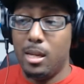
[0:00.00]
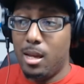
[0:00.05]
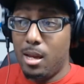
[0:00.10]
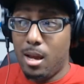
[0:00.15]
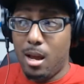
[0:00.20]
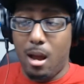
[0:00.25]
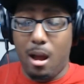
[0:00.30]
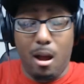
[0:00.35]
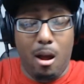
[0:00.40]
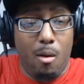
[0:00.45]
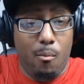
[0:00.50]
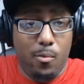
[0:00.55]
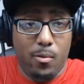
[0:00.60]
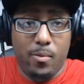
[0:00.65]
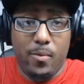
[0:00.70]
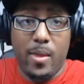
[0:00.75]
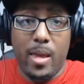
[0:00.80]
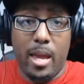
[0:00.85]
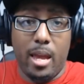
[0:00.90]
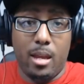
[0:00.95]
off of
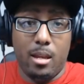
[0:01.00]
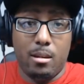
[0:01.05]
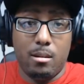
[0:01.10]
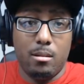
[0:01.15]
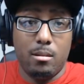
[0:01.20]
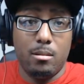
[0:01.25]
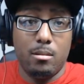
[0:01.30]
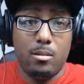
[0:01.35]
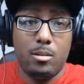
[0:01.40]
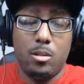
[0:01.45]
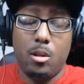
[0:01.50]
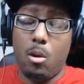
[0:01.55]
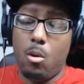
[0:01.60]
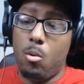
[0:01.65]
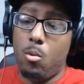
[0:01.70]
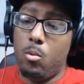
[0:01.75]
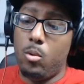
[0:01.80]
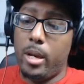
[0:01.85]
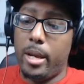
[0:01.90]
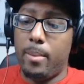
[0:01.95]
that. So
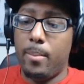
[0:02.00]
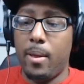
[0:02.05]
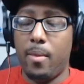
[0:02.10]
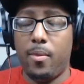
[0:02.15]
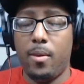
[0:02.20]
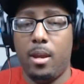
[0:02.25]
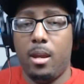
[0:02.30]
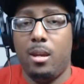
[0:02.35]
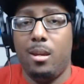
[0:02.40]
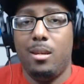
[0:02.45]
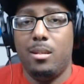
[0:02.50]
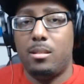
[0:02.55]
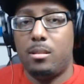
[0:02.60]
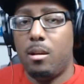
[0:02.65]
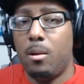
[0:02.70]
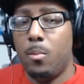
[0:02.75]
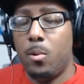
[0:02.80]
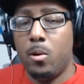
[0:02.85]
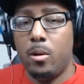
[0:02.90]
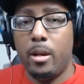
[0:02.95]
like, my thing is,
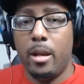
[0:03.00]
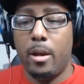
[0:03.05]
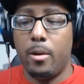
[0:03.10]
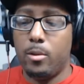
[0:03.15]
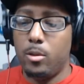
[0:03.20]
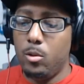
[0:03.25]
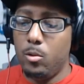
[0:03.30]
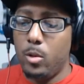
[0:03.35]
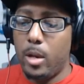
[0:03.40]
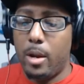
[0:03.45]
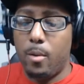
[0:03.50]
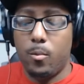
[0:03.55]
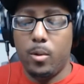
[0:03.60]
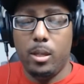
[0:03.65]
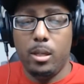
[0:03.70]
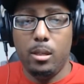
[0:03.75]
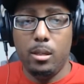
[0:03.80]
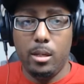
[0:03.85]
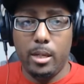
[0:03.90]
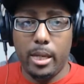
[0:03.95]
come on now, you got to really
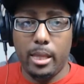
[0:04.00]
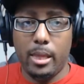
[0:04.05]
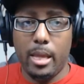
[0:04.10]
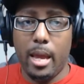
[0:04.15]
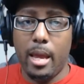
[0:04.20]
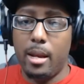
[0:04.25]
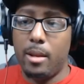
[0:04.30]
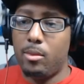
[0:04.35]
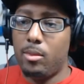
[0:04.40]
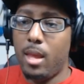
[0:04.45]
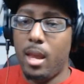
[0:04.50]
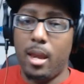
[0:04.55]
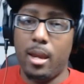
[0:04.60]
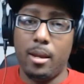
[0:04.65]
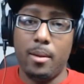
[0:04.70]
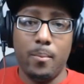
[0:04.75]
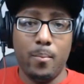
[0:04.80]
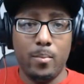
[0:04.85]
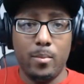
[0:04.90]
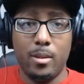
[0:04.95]
look at that and think
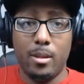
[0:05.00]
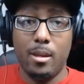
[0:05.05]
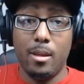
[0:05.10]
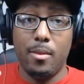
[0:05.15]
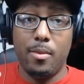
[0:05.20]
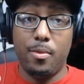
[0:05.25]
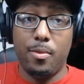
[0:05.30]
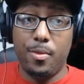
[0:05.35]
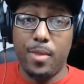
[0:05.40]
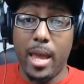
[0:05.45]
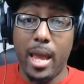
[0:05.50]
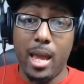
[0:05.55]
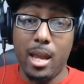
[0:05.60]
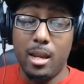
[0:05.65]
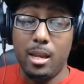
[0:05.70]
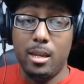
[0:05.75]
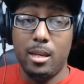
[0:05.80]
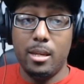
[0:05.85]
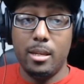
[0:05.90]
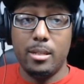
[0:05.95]
that
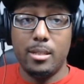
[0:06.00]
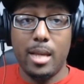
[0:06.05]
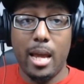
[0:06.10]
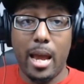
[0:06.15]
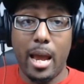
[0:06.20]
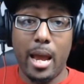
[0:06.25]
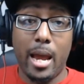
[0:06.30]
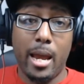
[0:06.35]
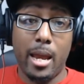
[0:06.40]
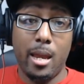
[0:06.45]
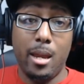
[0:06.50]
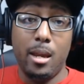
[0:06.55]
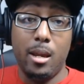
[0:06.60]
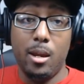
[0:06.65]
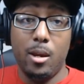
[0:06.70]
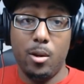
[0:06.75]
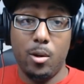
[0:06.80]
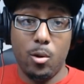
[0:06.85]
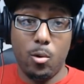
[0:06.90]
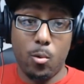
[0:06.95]
is high
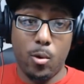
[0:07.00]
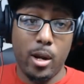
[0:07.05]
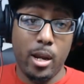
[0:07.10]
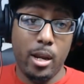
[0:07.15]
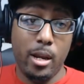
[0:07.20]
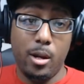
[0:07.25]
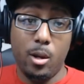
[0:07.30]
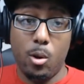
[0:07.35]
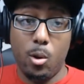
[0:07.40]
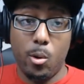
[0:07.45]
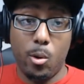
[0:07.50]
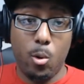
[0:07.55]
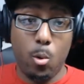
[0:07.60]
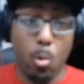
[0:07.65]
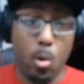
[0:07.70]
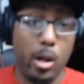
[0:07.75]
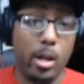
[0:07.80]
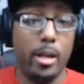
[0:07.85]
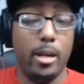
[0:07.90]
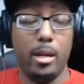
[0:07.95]
grade
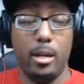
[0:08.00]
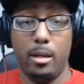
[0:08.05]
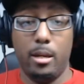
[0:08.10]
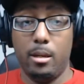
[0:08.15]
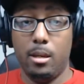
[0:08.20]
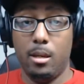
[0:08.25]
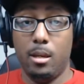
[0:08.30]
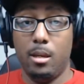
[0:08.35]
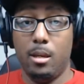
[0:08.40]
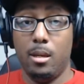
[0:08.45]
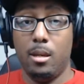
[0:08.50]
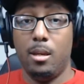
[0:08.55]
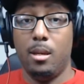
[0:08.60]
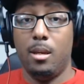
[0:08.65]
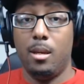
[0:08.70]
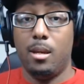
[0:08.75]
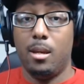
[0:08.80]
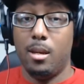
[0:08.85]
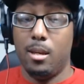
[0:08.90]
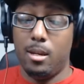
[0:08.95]
quality,
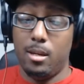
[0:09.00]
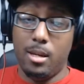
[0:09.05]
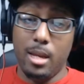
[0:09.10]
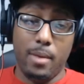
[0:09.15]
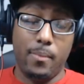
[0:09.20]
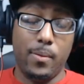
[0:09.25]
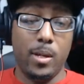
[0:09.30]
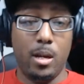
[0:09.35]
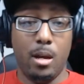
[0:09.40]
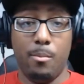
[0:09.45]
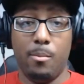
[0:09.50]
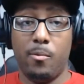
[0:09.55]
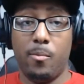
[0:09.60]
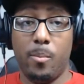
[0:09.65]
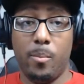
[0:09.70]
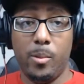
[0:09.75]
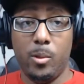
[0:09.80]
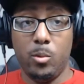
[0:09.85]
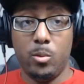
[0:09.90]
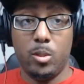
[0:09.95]
definitely coming from
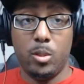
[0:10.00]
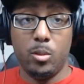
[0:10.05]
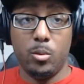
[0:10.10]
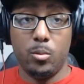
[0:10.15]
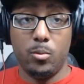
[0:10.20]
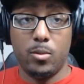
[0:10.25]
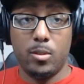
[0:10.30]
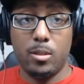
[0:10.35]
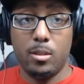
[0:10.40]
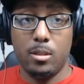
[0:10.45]
Bluetooth.